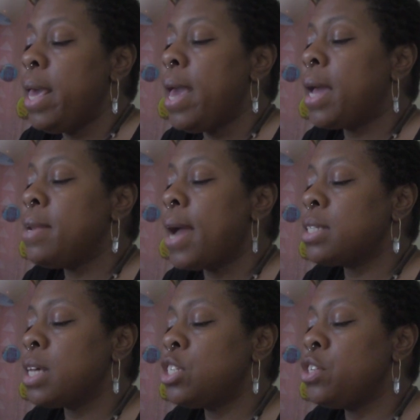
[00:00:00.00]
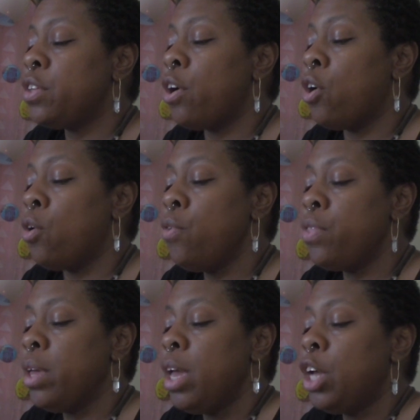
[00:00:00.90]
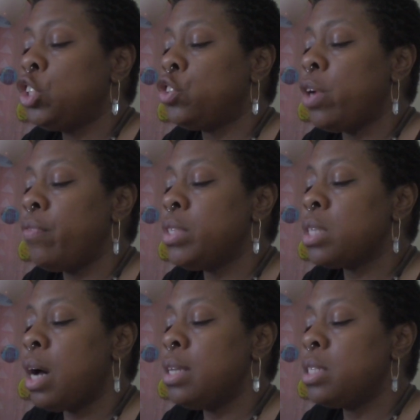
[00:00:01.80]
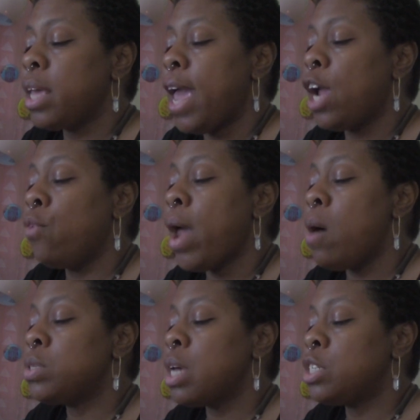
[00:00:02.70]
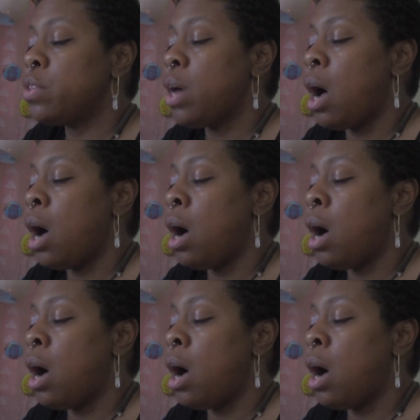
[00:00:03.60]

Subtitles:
It connects us to the earth, strengthens us, and grounds us to the